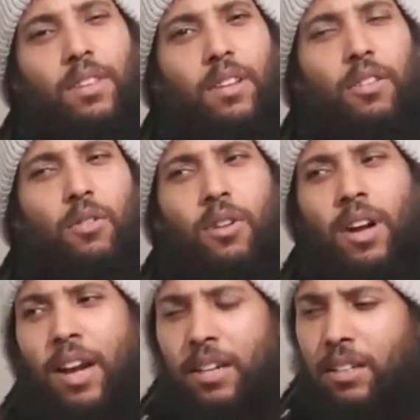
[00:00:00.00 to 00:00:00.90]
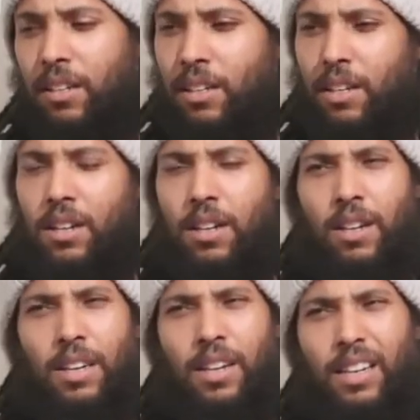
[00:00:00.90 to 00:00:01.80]
and
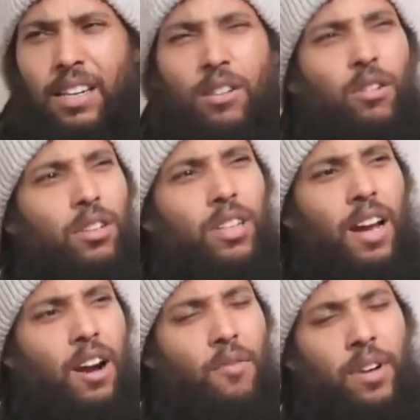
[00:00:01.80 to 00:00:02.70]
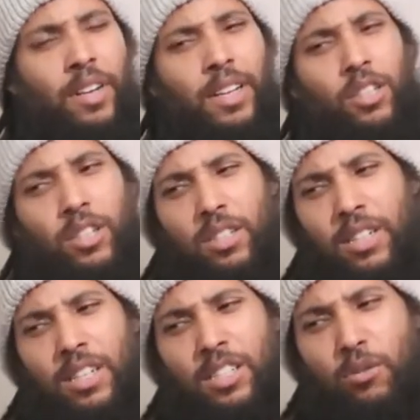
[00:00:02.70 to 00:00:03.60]
he looked at other nations
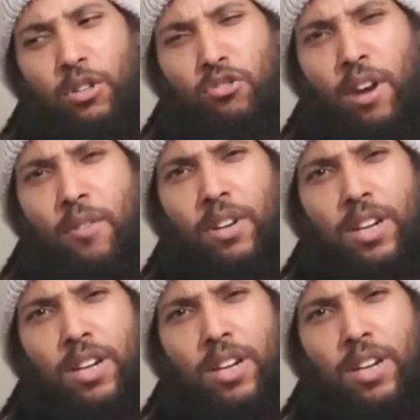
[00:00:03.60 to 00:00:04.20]
as he was traveling,